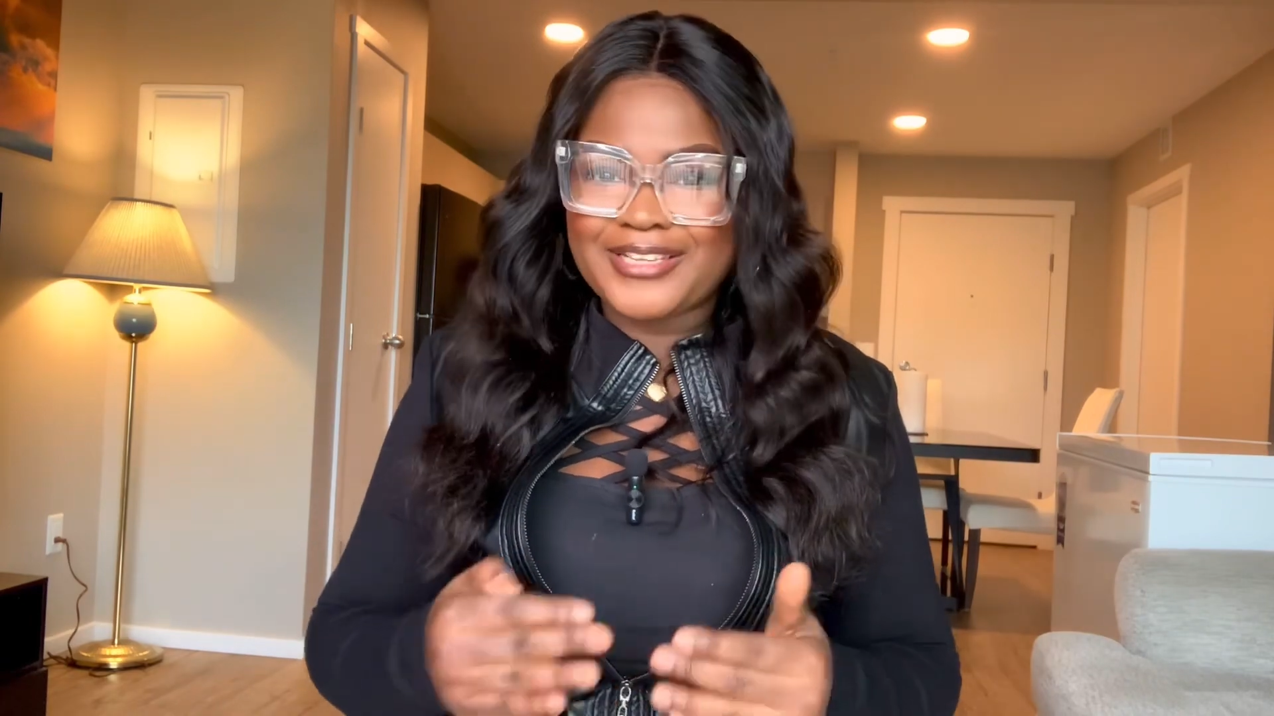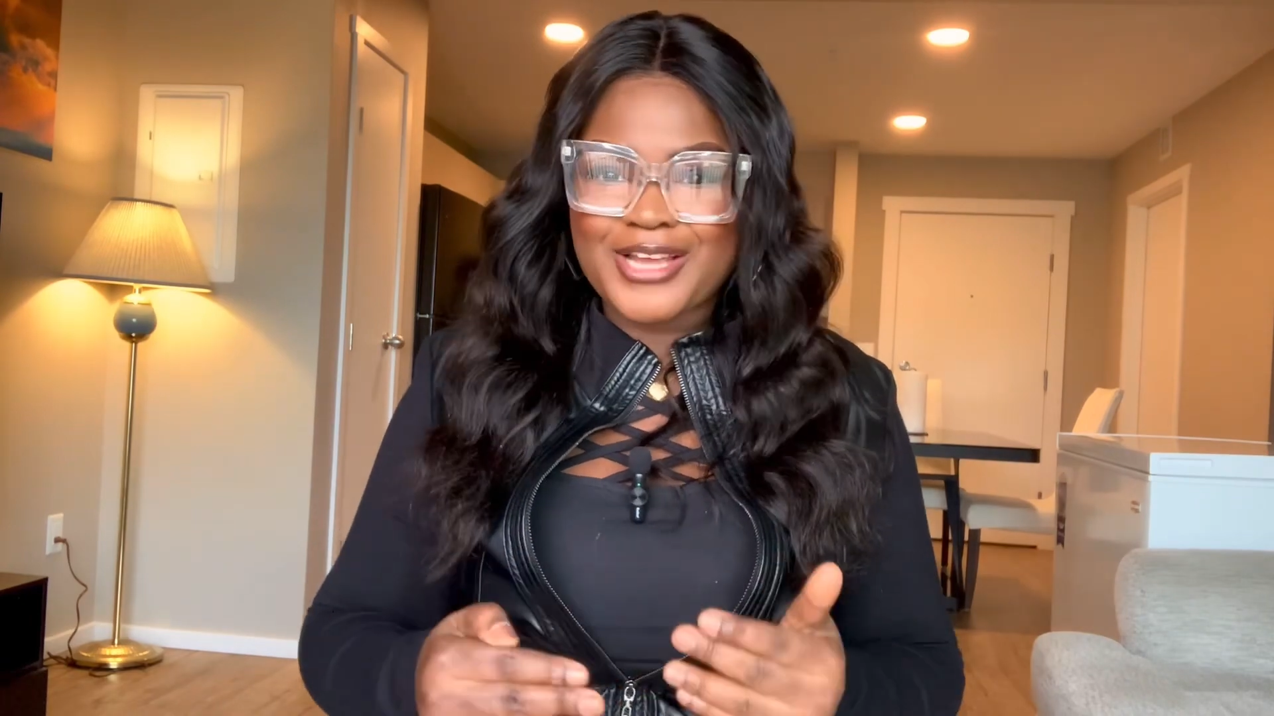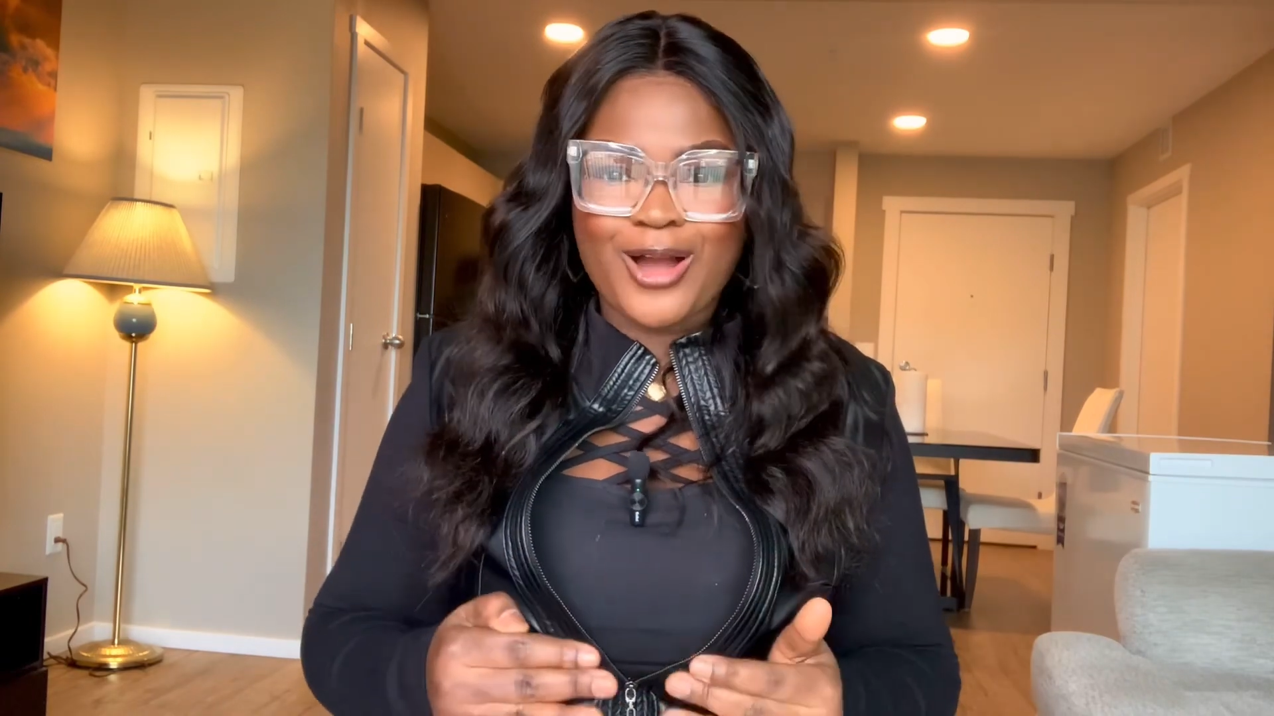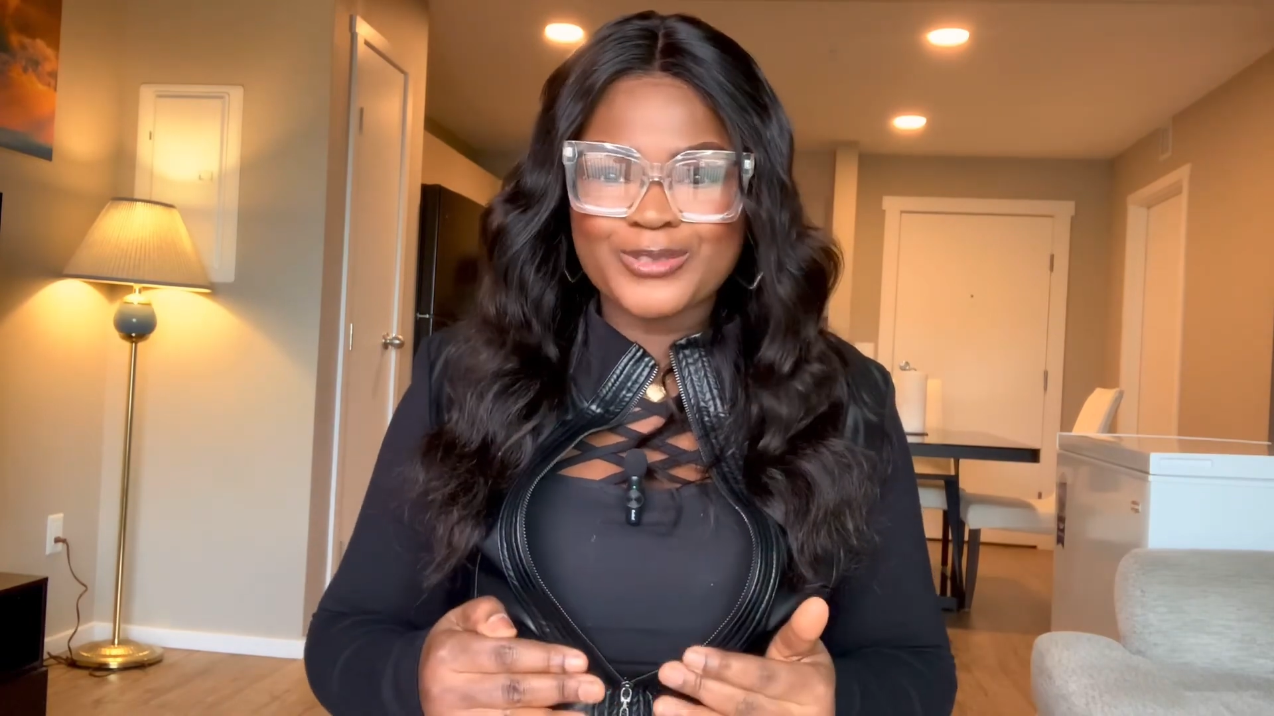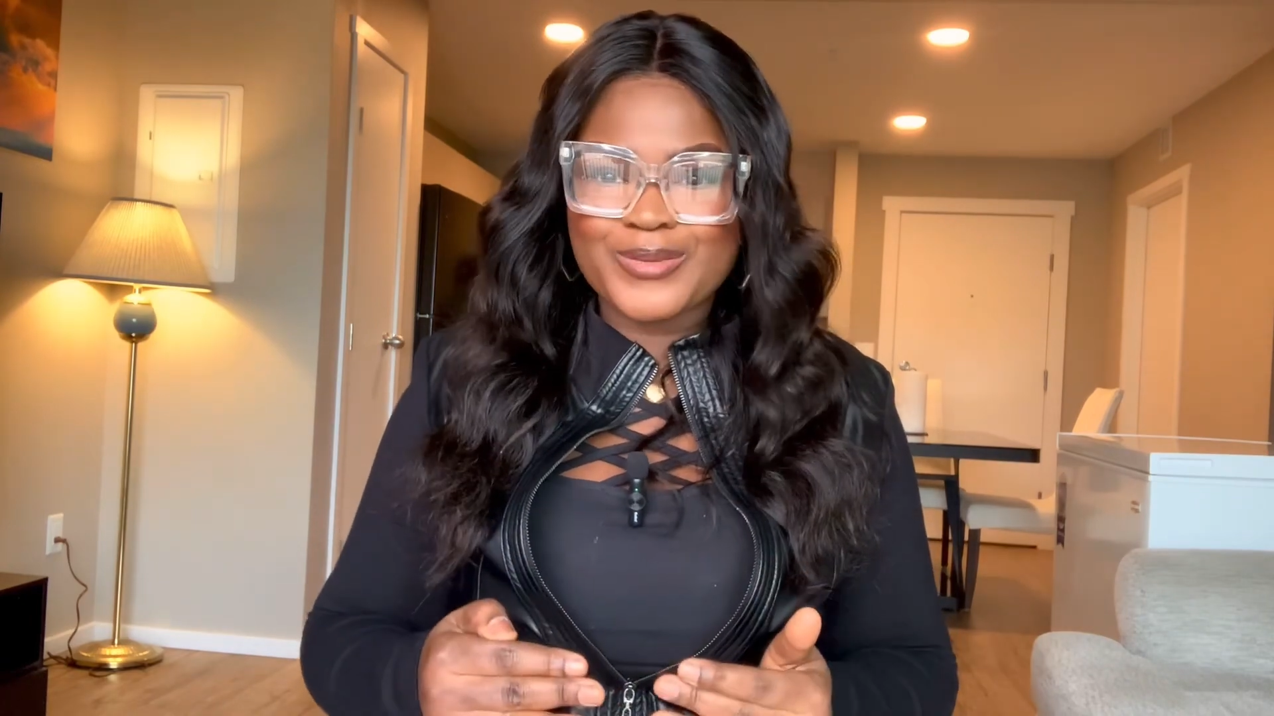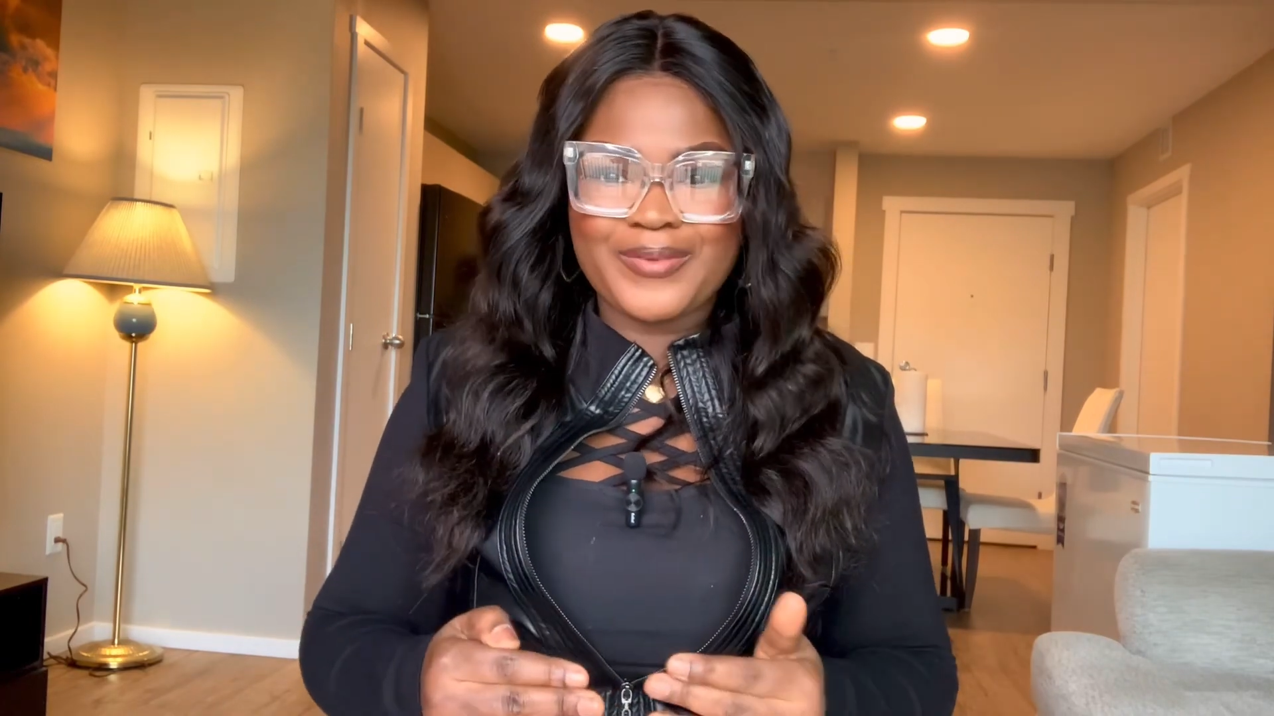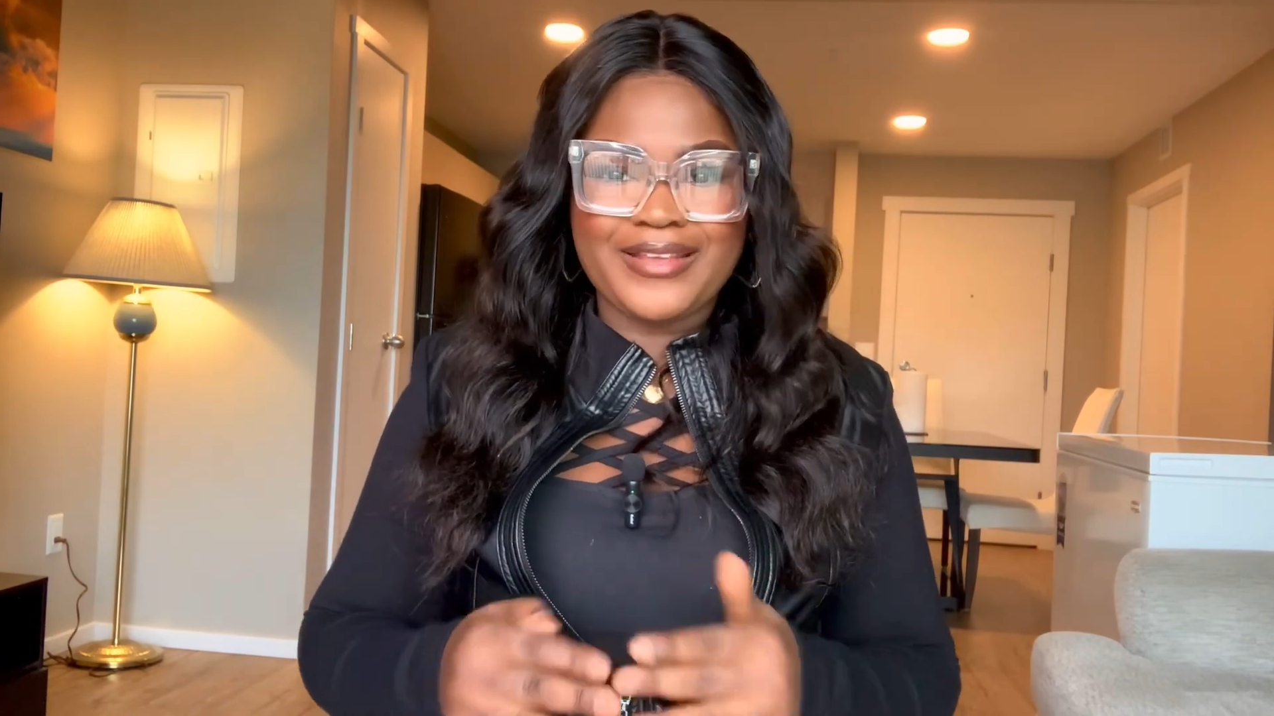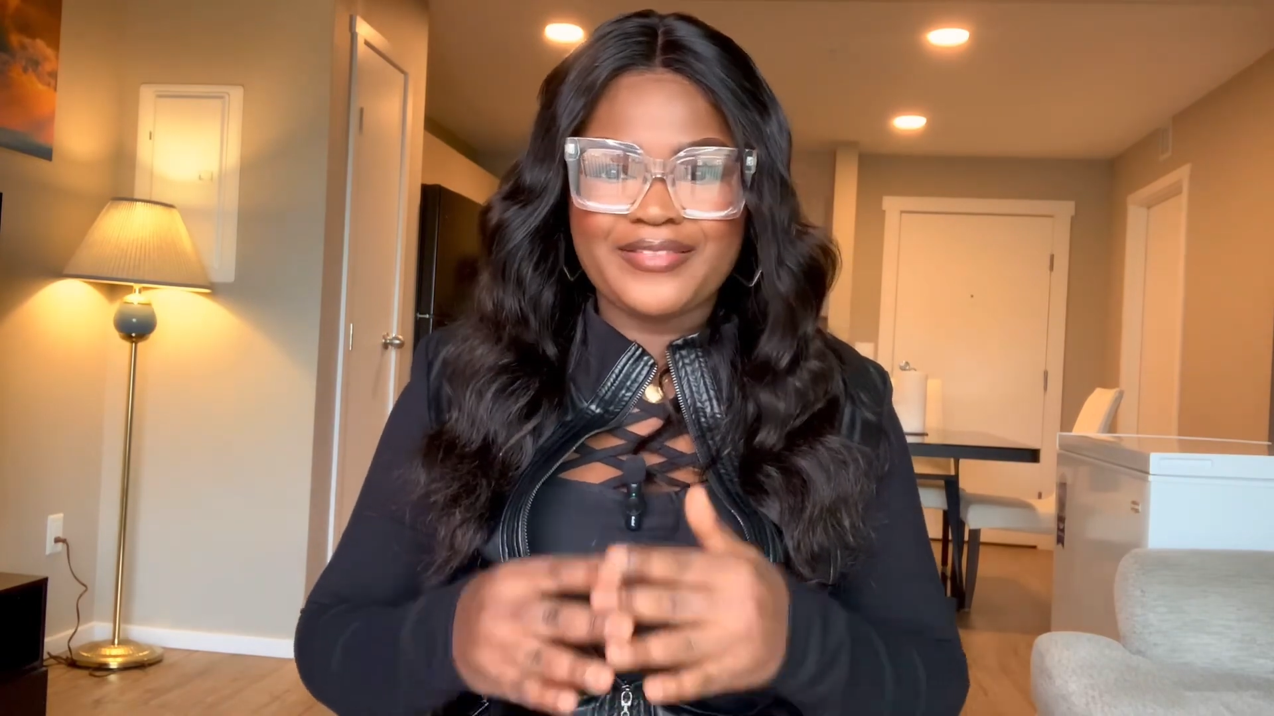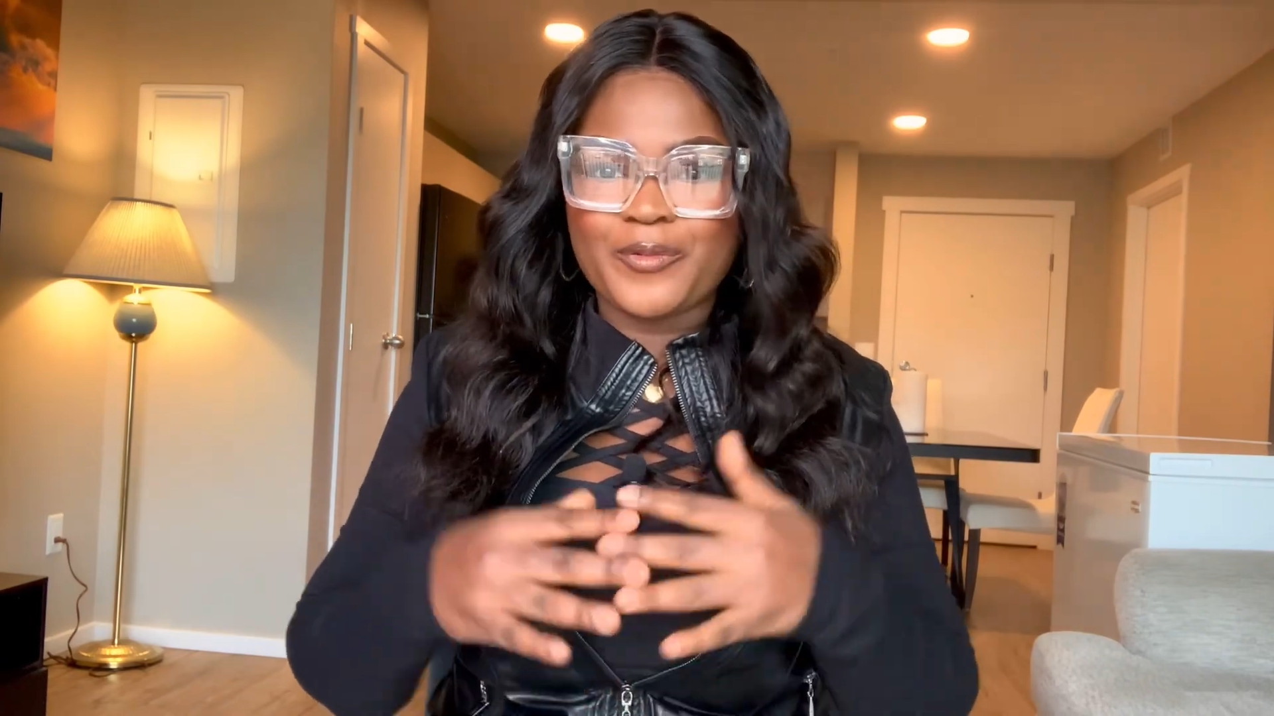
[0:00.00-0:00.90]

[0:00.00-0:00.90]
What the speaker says: they talk to me,